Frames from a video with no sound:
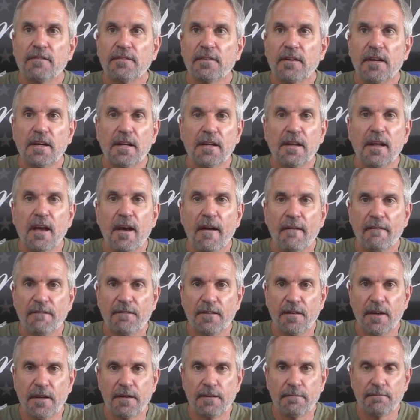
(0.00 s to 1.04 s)
fun,
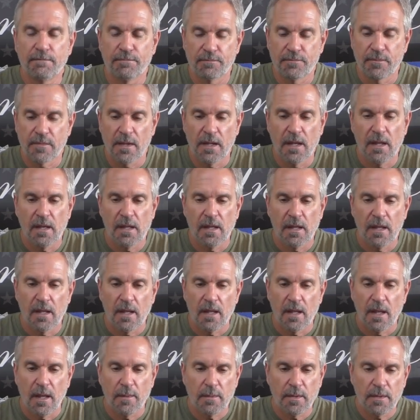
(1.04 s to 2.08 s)
fun.
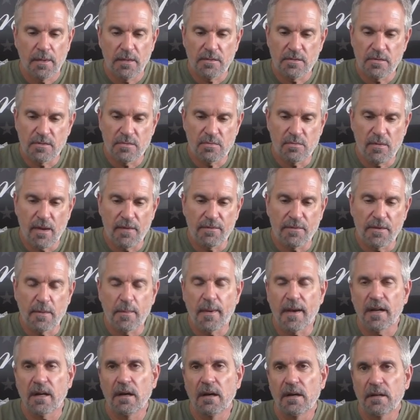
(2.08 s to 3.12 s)
I mean, this is roughly
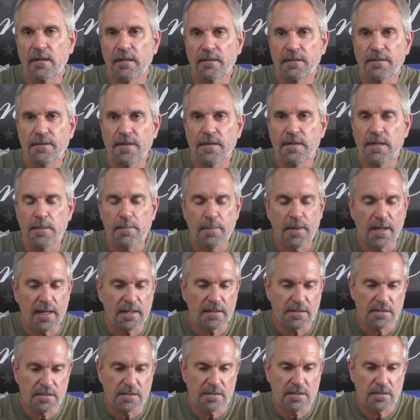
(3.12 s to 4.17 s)
about
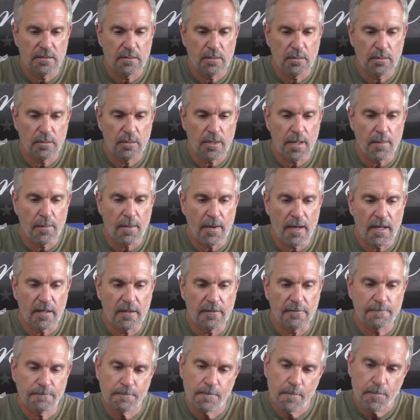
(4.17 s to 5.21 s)
$150 when I bought
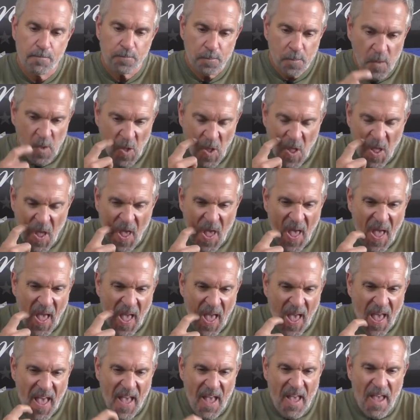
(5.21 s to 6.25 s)
it.
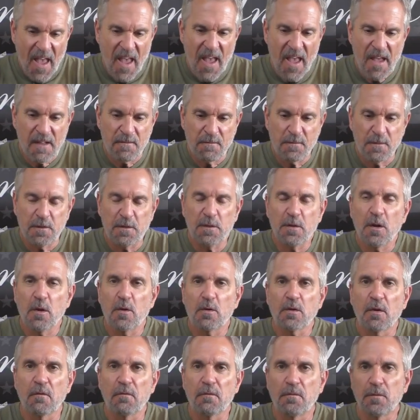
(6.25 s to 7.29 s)
And for you to
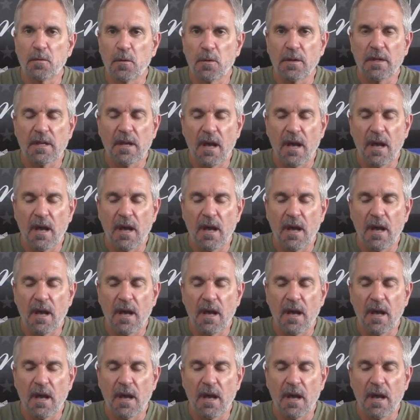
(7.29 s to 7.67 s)
own a fully